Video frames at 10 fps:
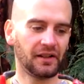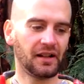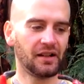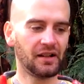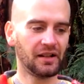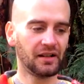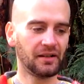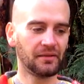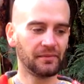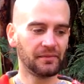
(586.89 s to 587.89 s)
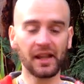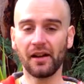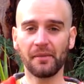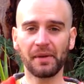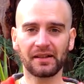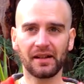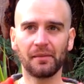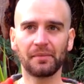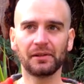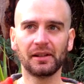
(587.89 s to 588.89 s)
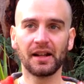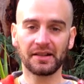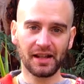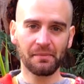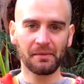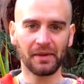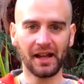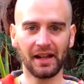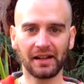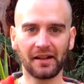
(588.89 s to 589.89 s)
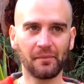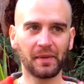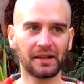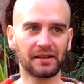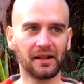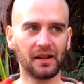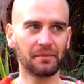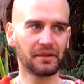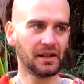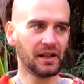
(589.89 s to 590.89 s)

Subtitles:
I picked up a sleeping bag, I picked up